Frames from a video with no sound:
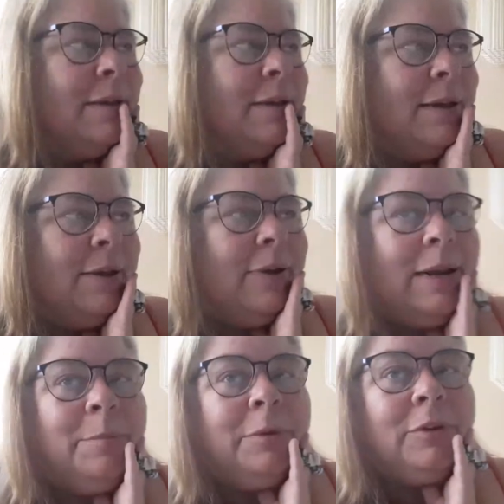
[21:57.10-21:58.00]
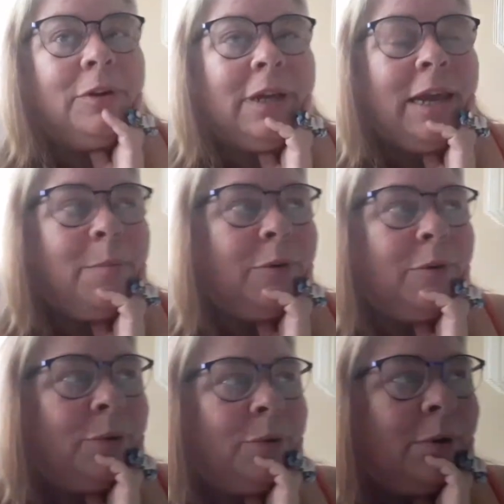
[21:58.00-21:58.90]
All right, I'm gonna turn the camera
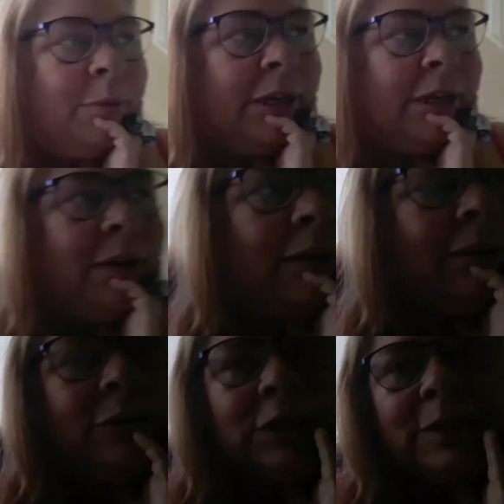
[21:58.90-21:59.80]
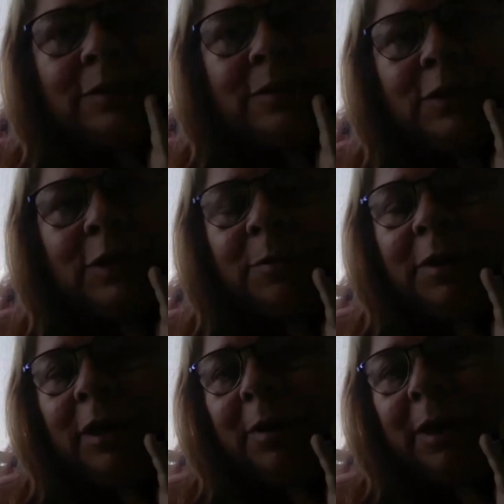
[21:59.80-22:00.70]
toward me because there's someone
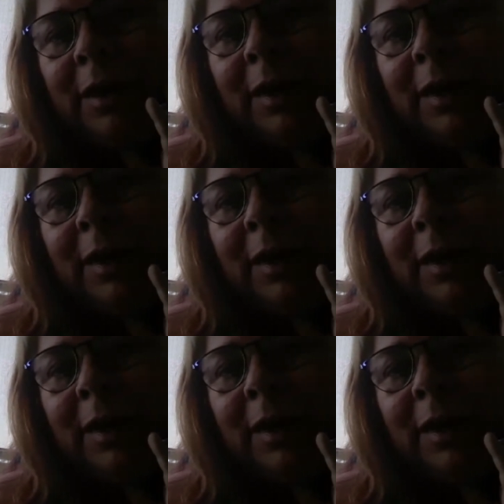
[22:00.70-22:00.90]
coming in and I